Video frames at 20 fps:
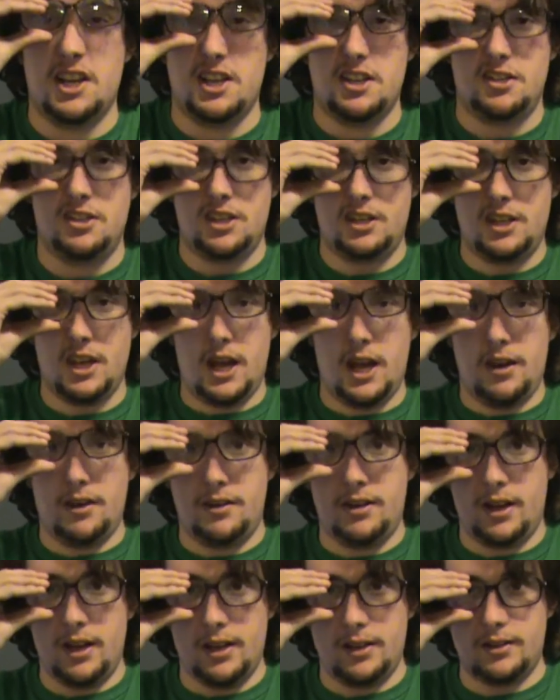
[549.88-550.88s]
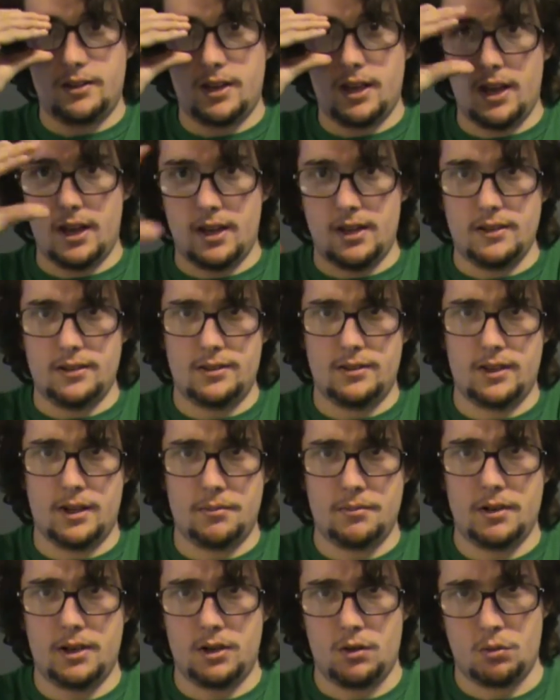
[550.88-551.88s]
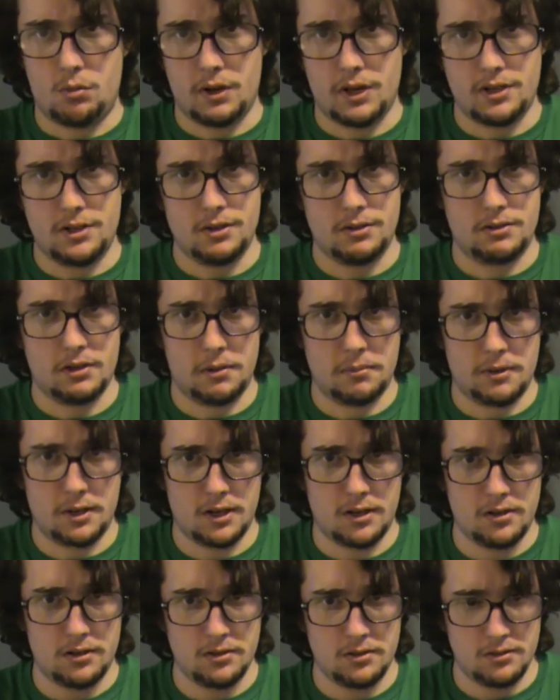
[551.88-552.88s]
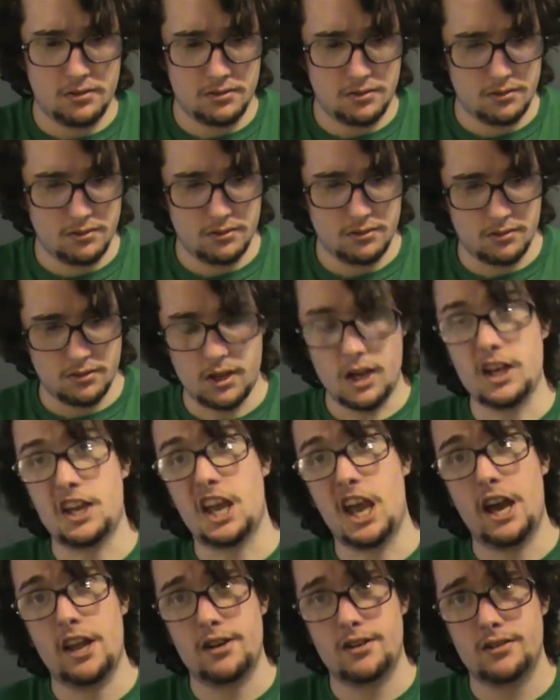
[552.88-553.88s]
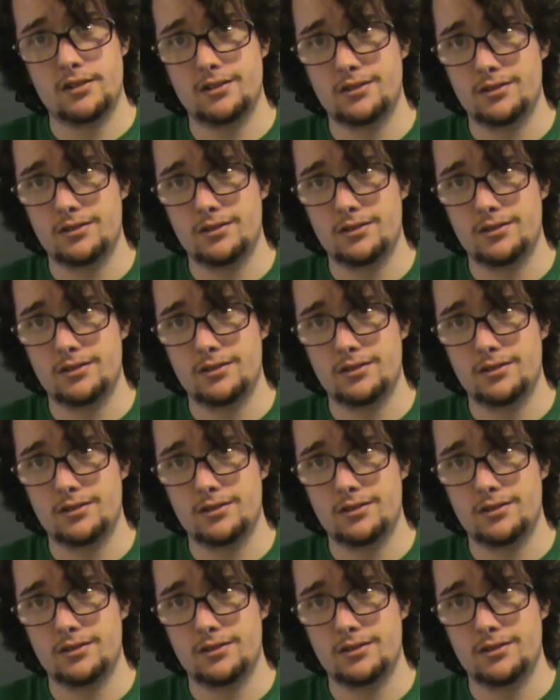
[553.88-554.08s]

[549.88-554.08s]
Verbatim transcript: Sit down tight, guys. I'm gonna read you something. Again.